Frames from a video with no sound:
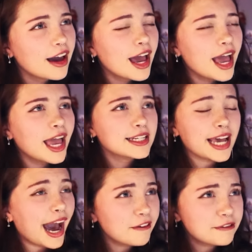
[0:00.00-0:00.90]
And
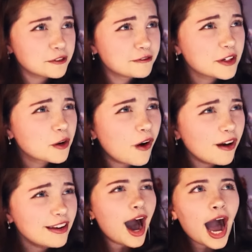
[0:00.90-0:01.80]
after
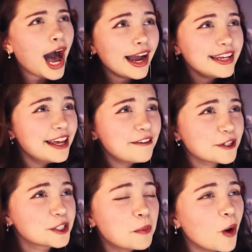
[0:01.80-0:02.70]
VidCon, I never
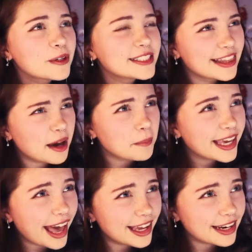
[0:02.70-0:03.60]
spoke to them
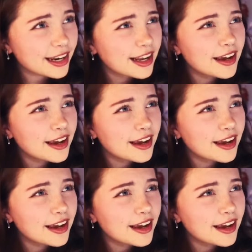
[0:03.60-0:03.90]
again.